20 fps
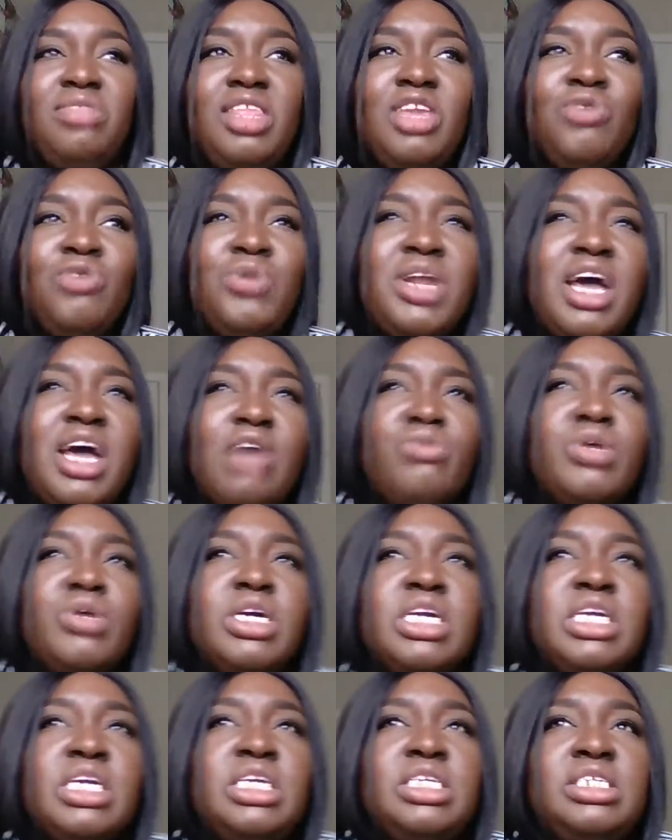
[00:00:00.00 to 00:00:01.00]
when I
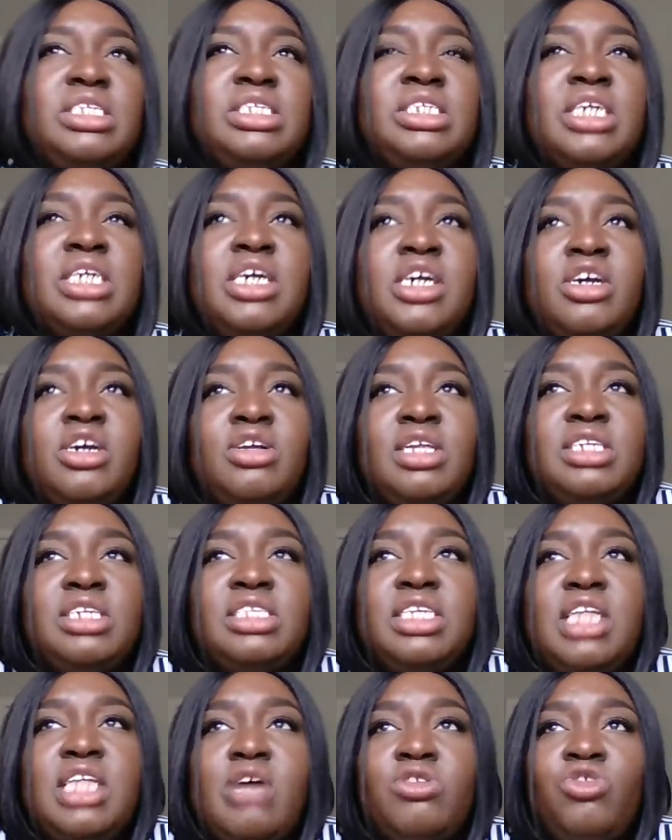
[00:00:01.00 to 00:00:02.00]
was, that
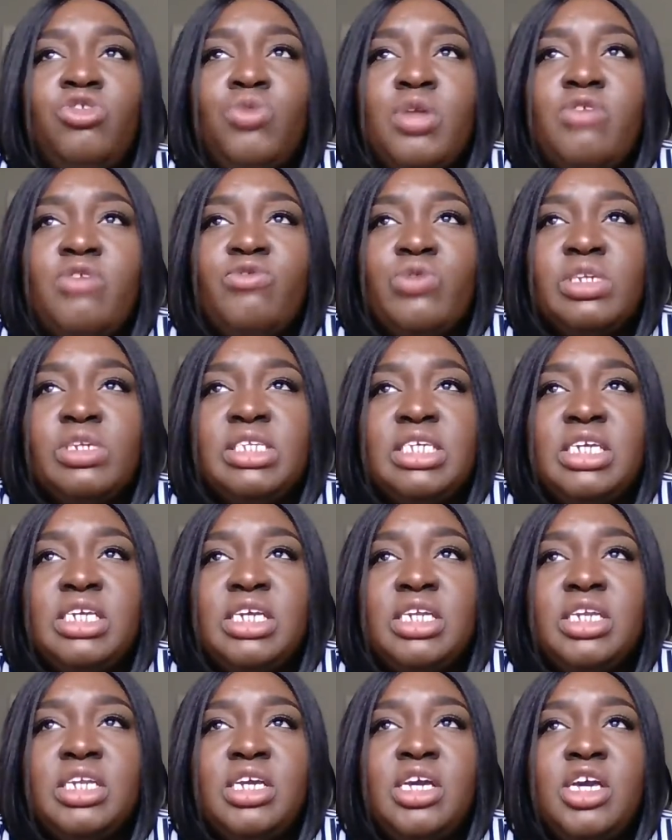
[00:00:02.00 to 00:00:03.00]
was
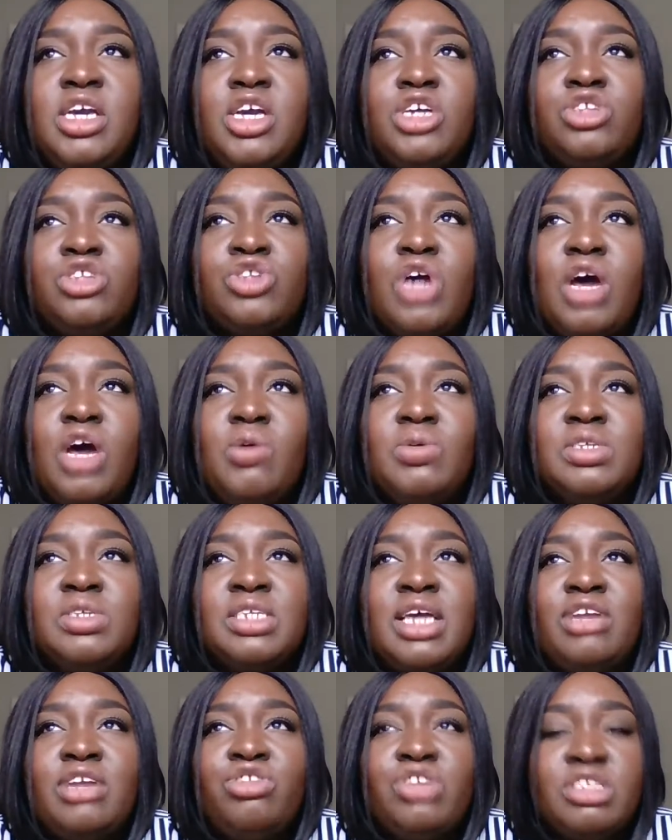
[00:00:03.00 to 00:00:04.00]
2014. So I was
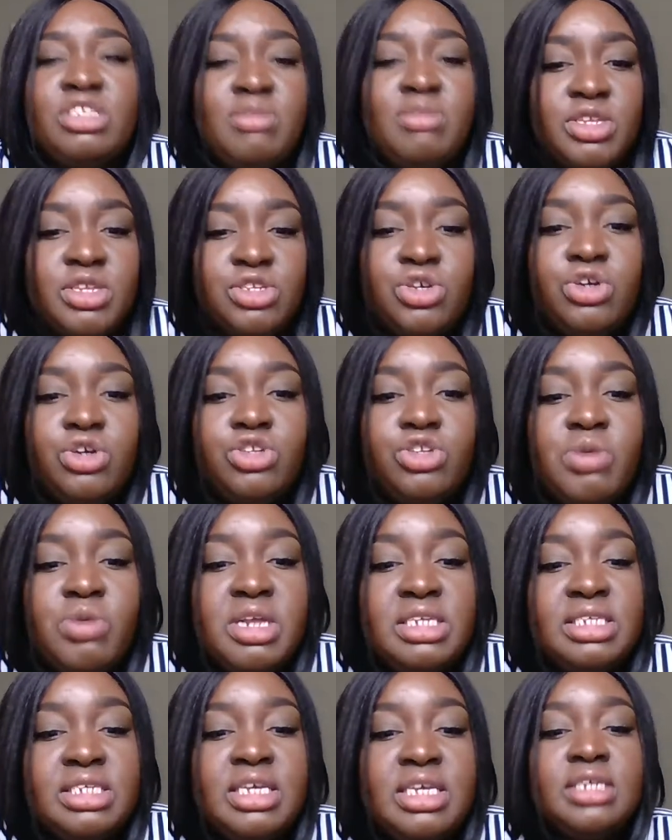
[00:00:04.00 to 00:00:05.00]
like just about to turn
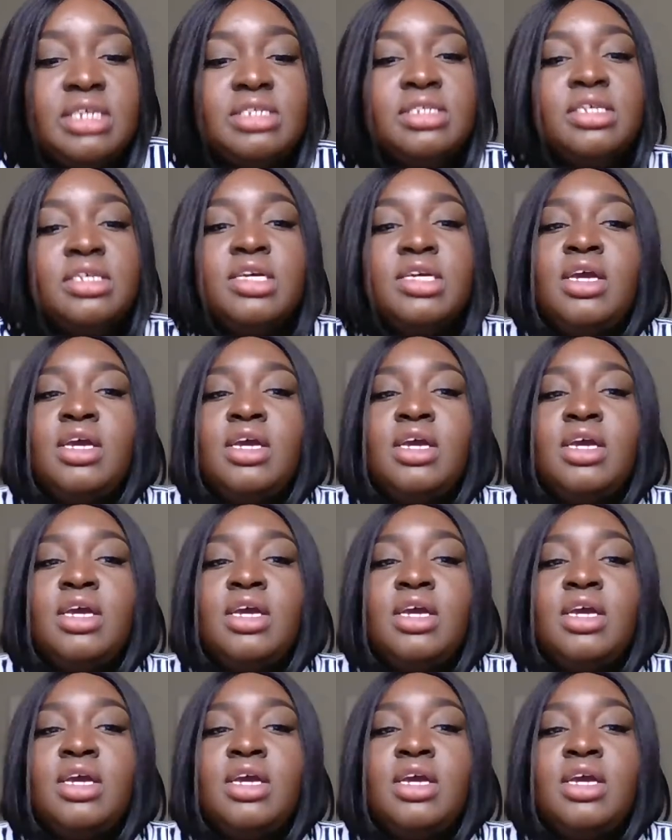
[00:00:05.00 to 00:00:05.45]
26.